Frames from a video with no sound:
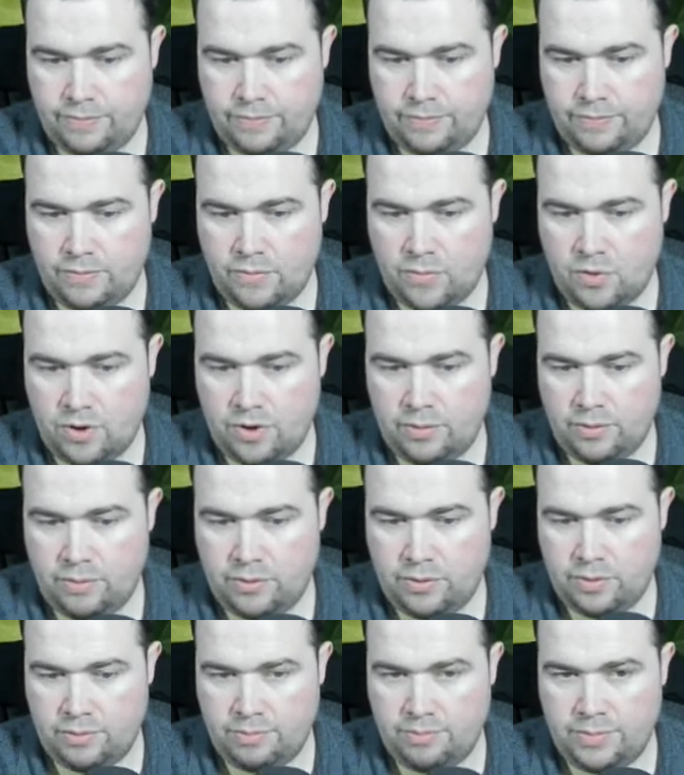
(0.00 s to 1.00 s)
Right, I'm
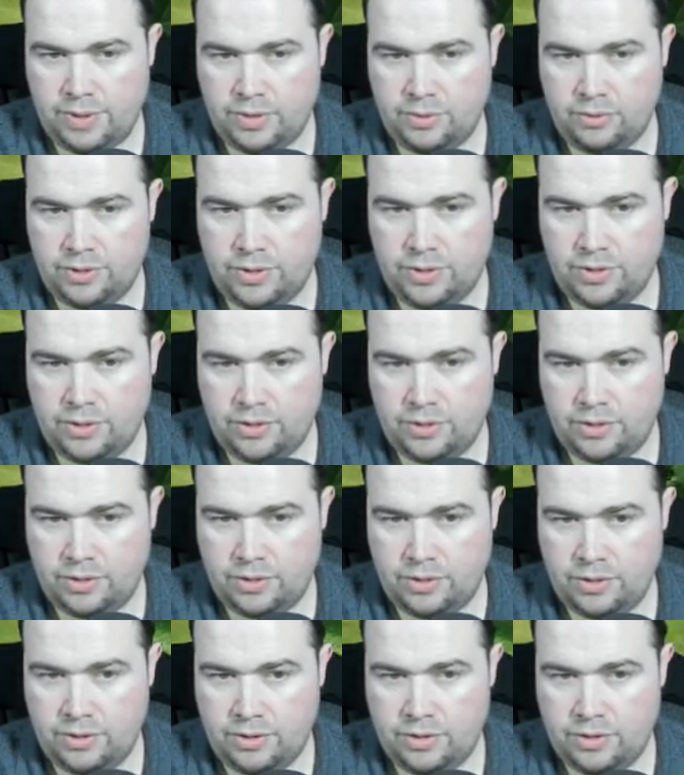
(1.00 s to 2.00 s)
going to build
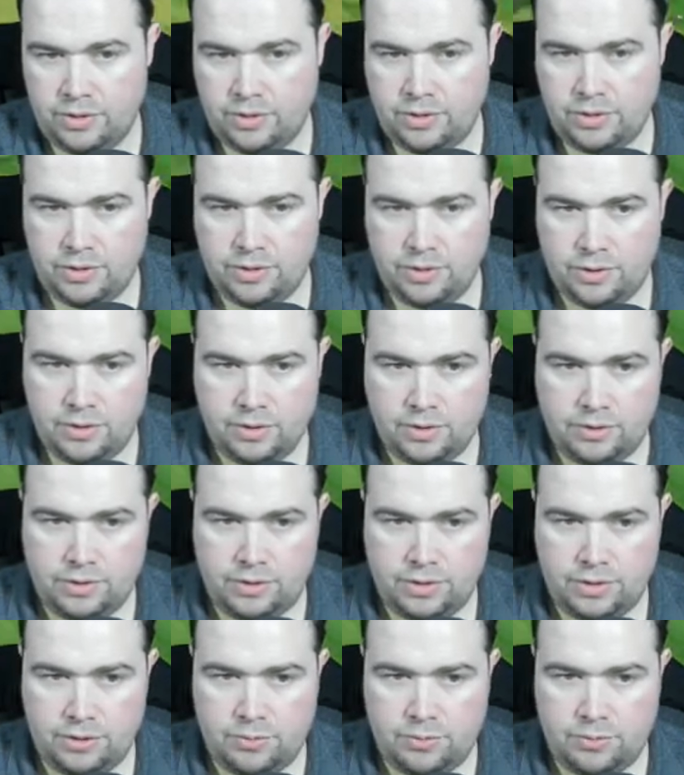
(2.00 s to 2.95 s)
two